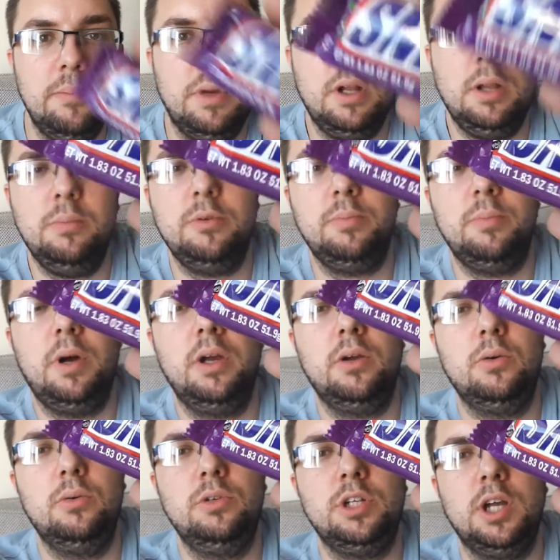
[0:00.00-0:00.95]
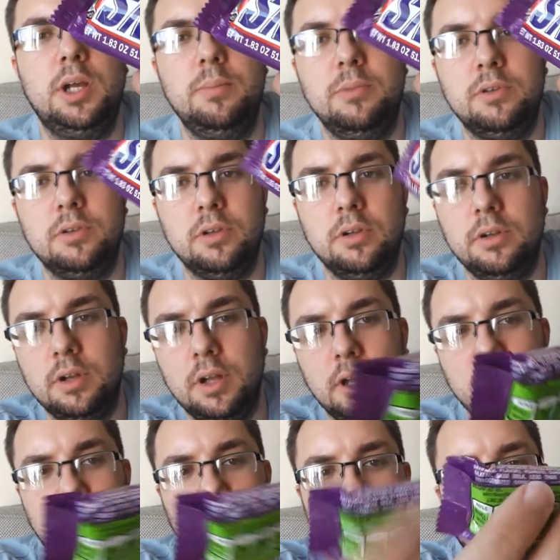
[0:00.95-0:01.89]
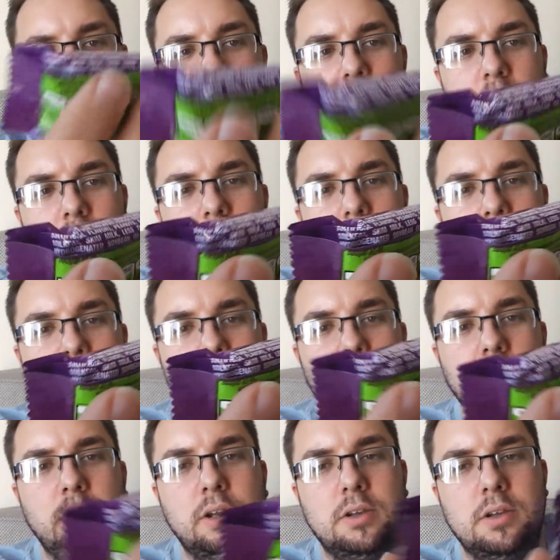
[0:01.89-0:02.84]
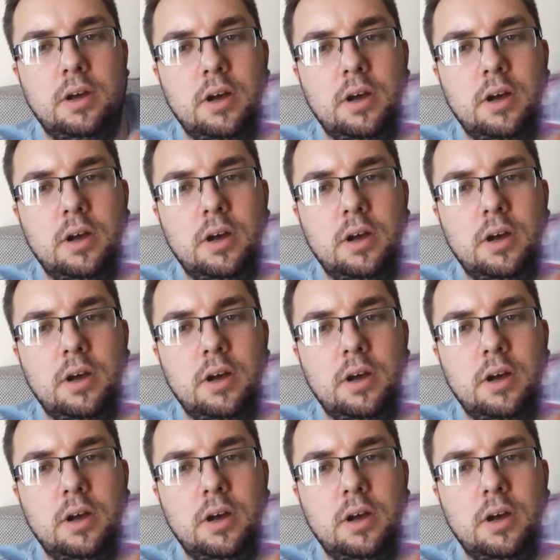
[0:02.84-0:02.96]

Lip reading: My name's Michael Jameson and today I am going